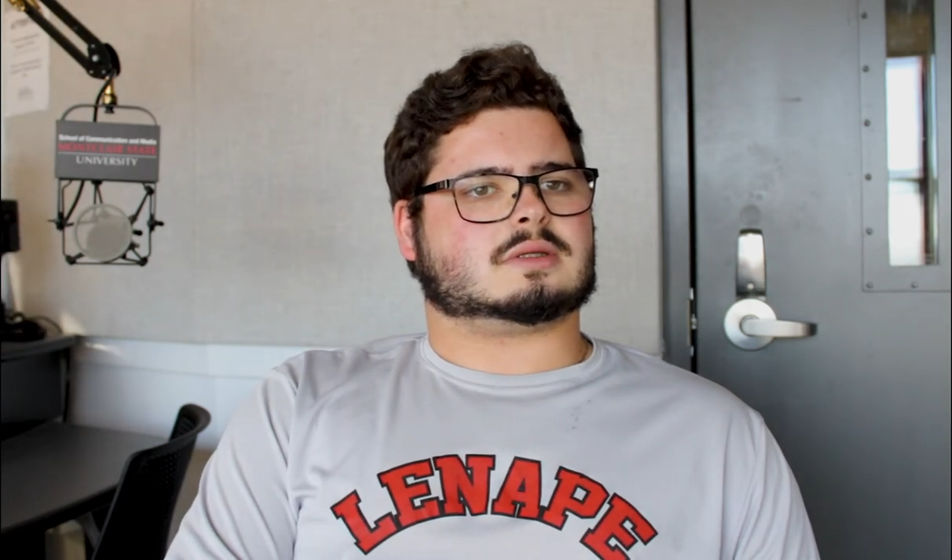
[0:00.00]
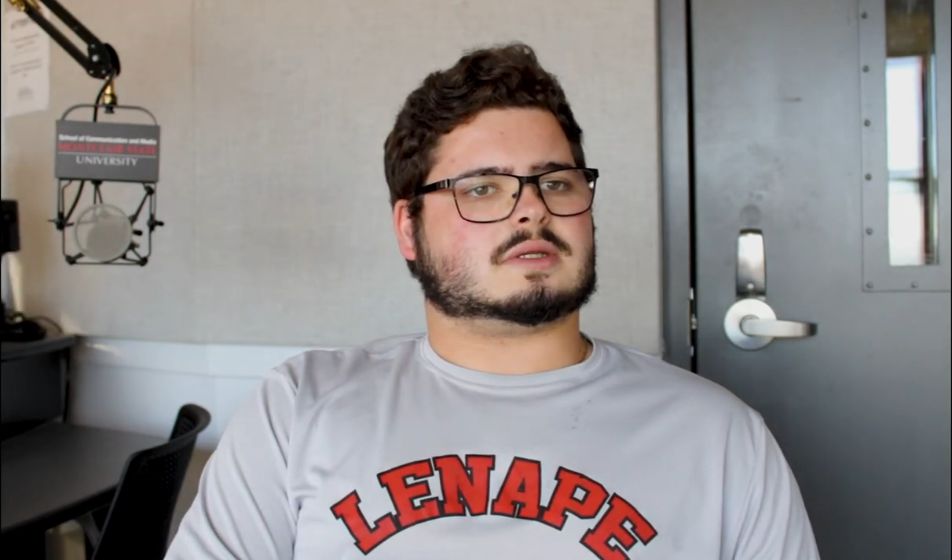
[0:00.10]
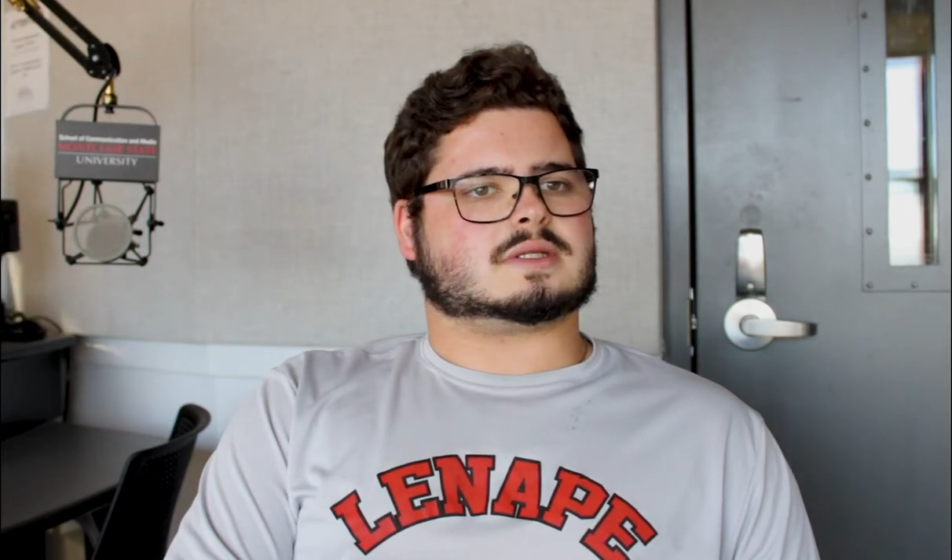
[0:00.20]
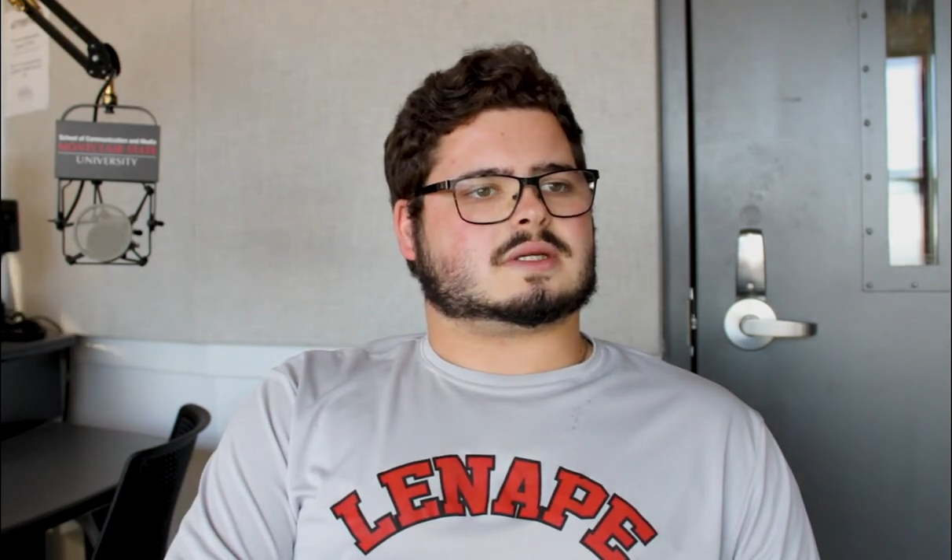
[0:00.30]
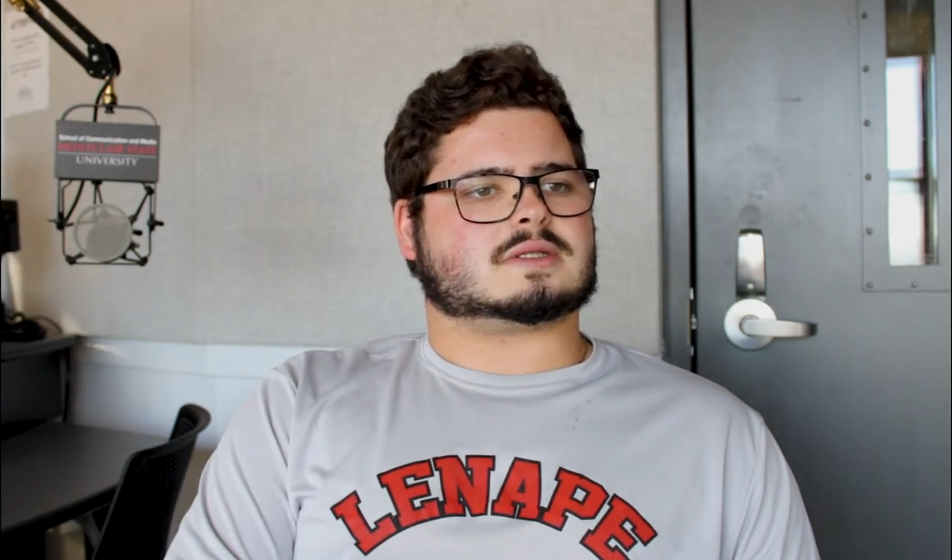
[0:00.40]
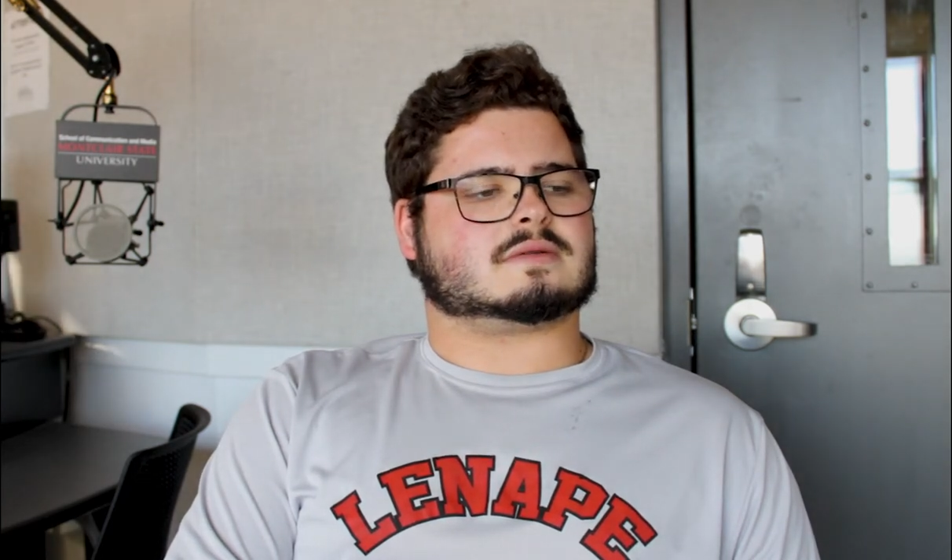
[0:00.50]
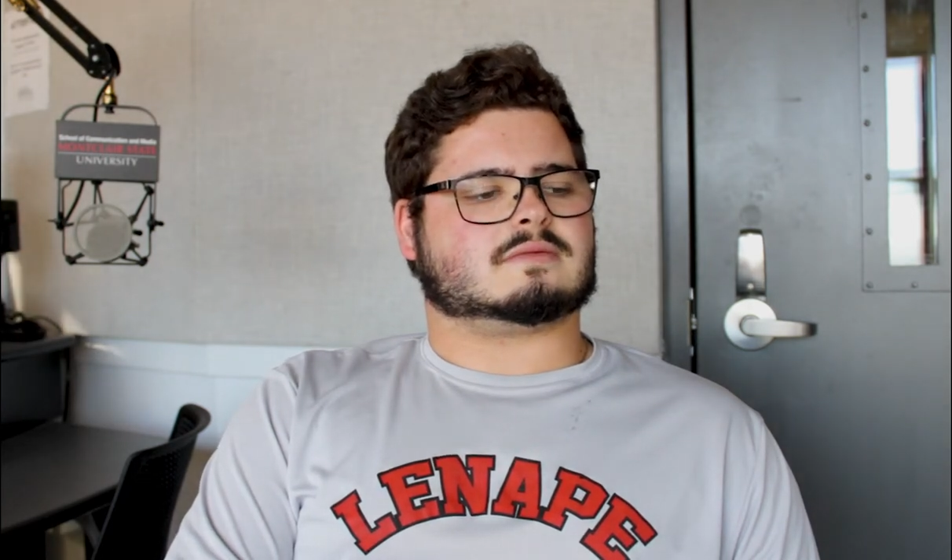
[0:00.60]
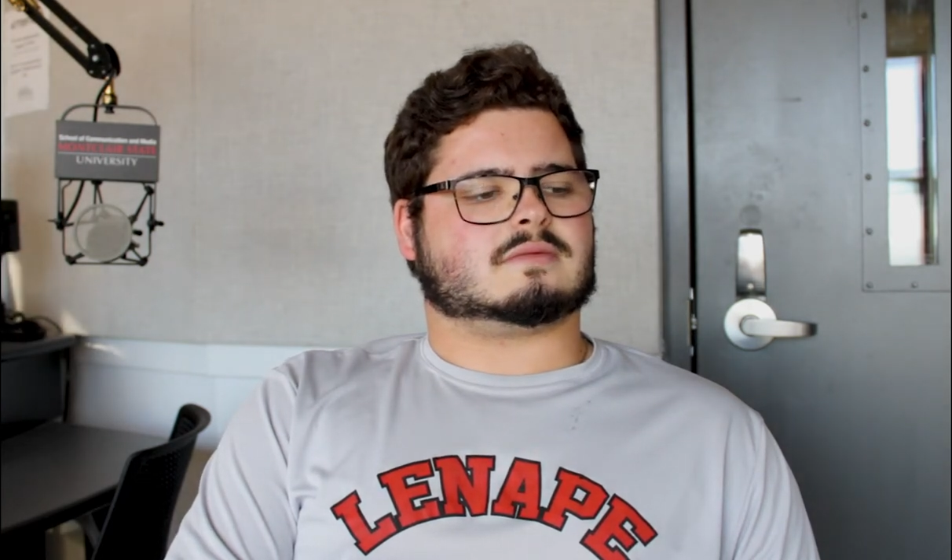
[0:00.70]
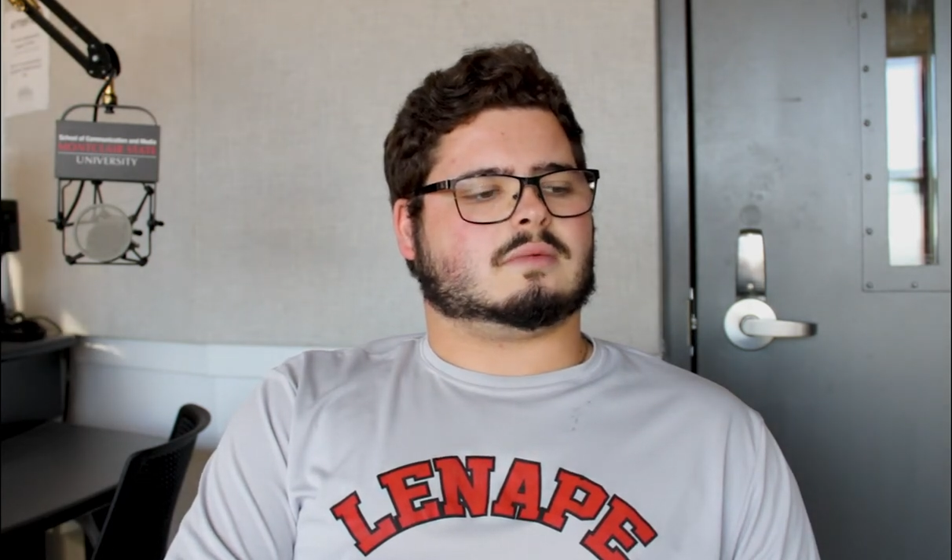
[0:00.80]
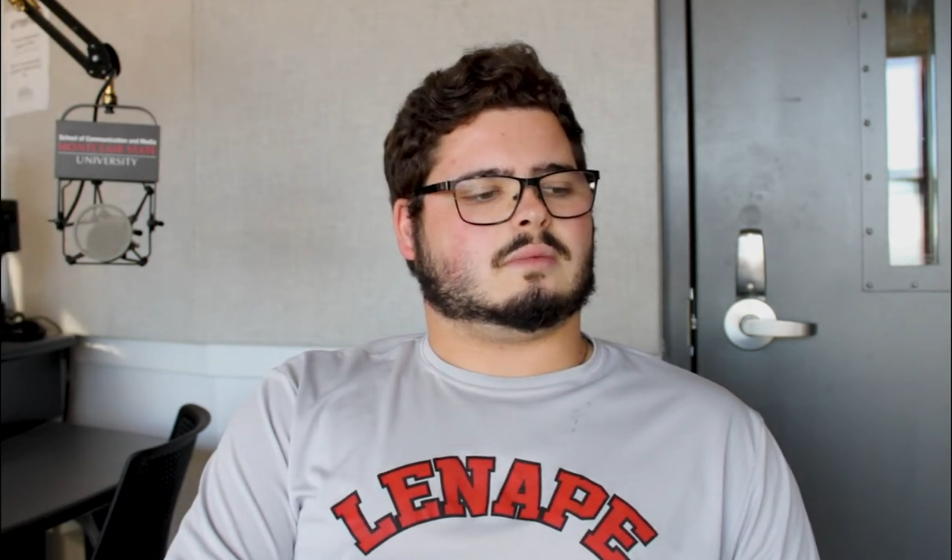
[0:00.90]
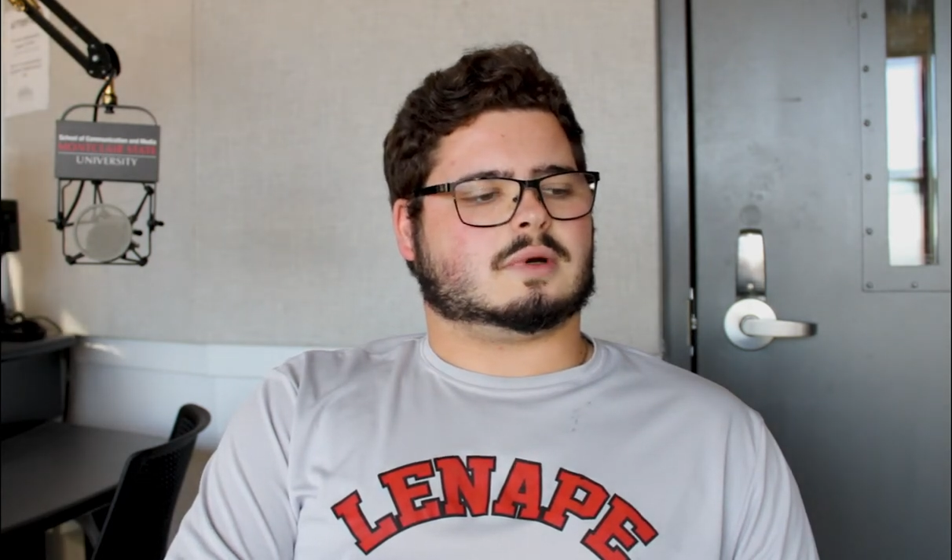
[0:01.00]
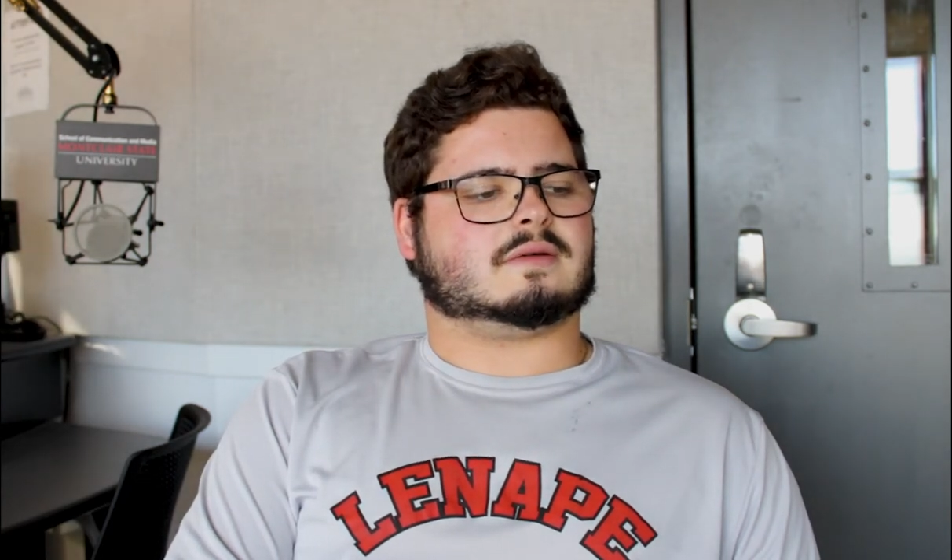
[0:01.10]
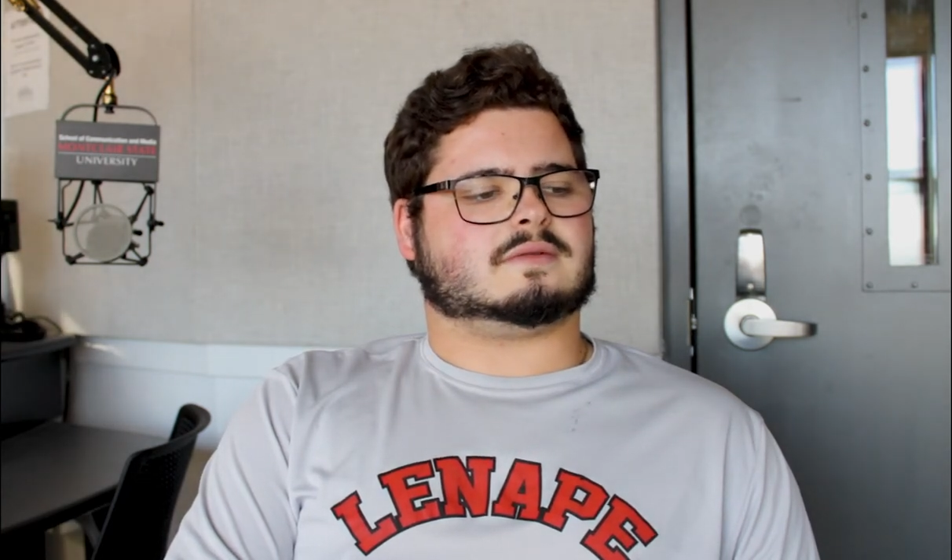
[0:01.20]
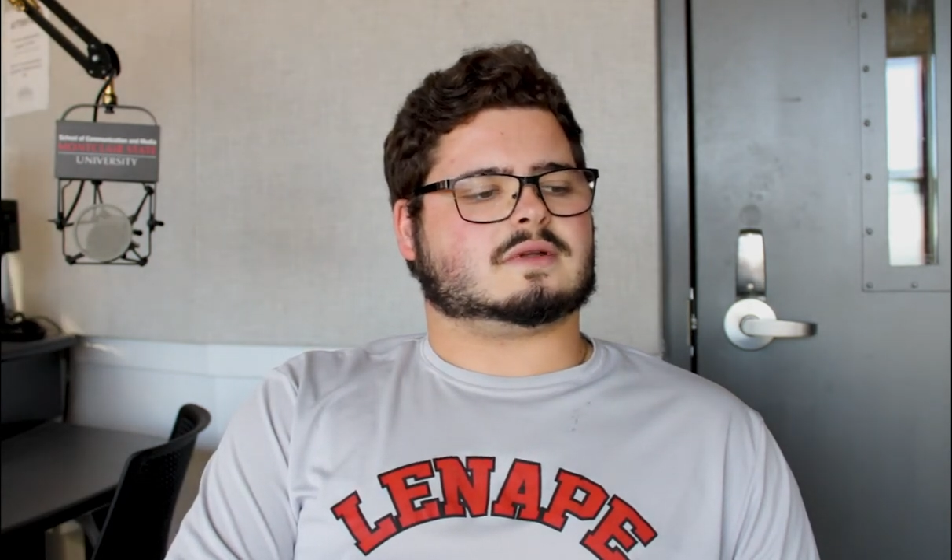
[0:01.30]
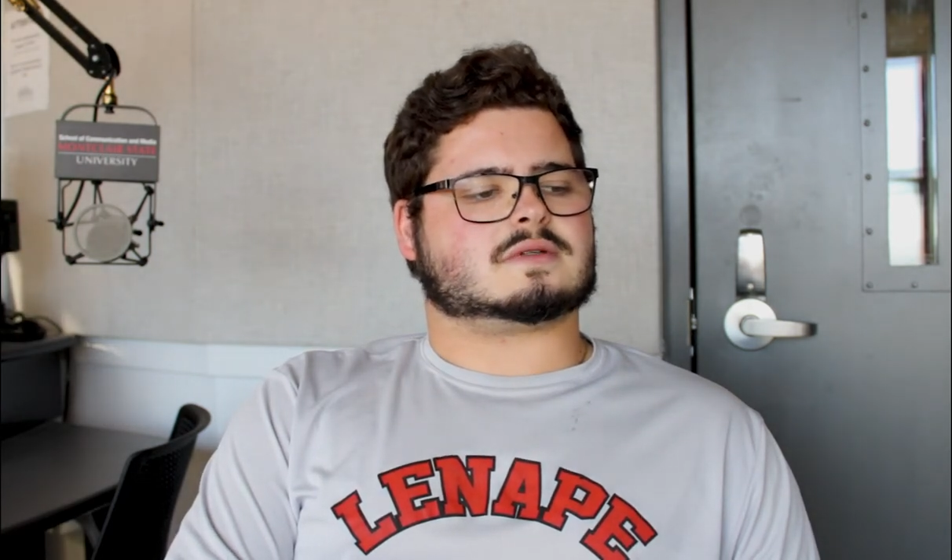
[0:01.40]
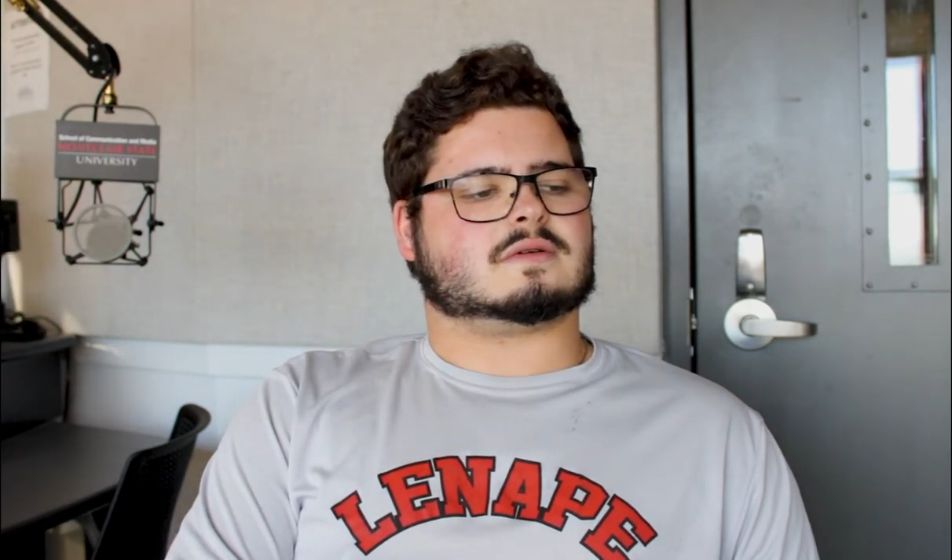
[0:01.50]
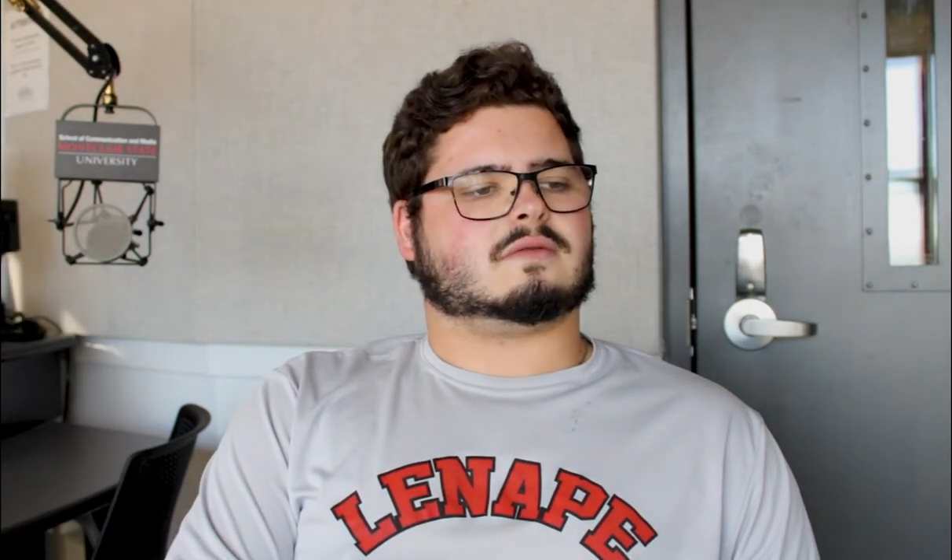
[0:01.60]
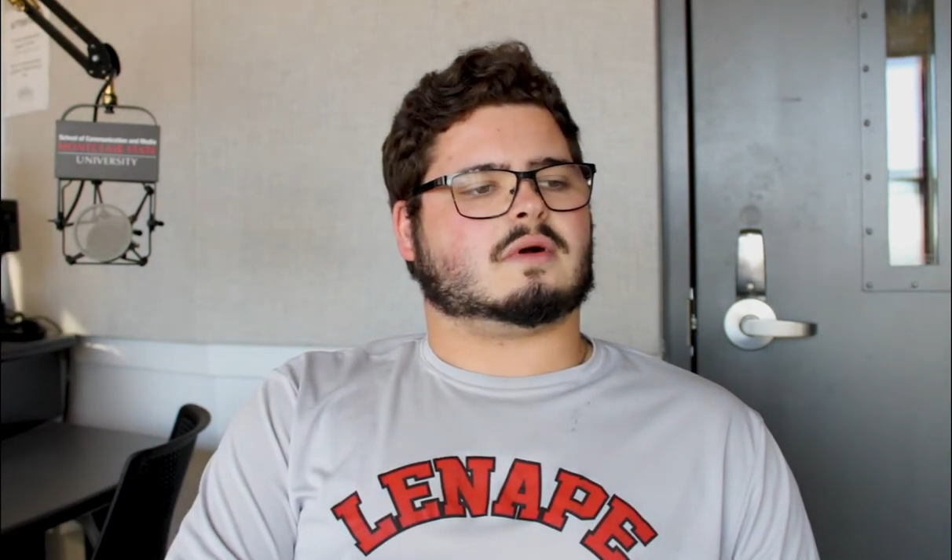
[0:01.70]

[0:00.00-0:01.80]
the sense of what I've done so